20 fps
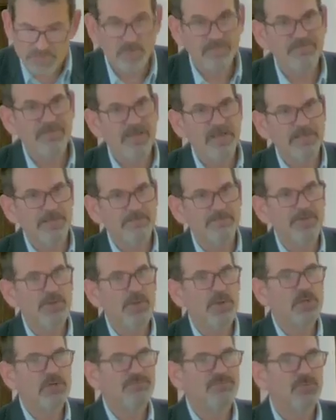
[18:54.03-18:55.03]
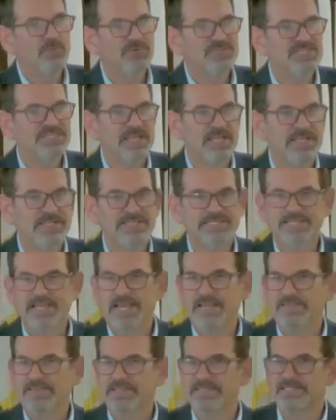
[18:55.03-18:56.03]
We found a beautiful
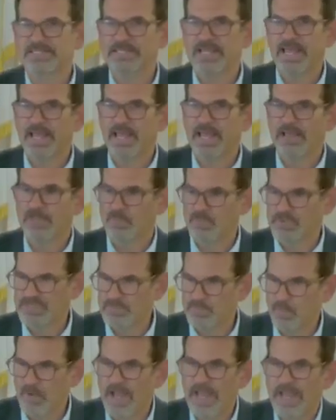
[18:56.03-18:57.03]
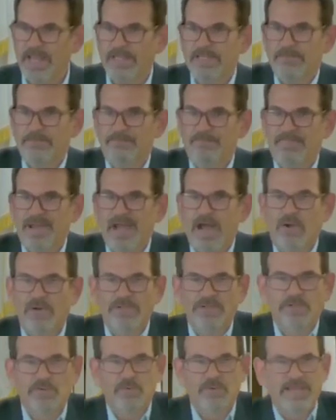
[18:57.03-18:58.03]
sunset. The sand was white and
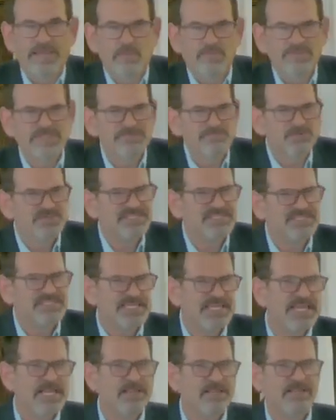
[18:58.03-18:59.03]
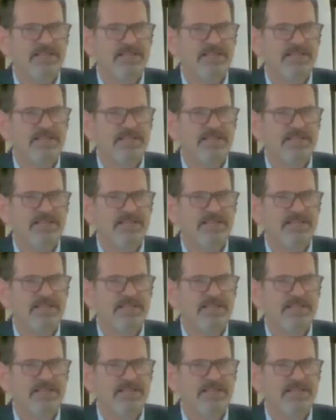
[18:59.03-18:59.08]
powdery. It was pristine.